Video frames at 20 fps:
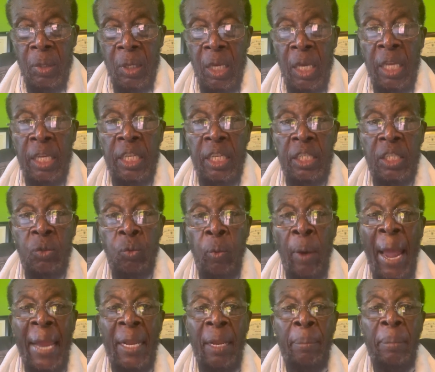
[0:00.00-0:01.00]
It is
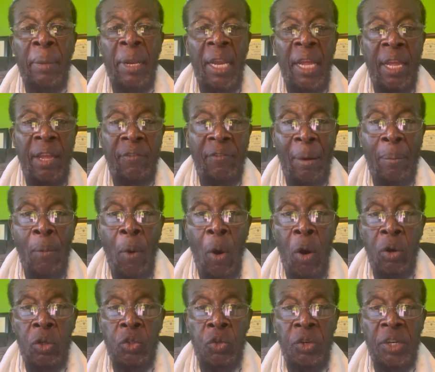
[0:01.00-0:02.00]
widely believed
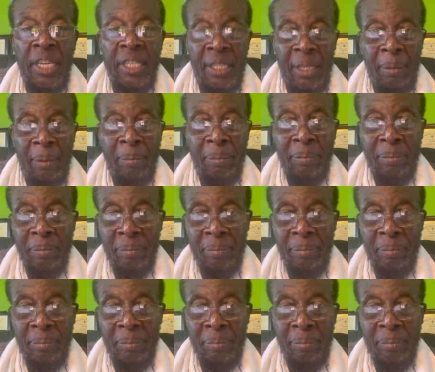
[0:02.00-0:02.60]
among Judaism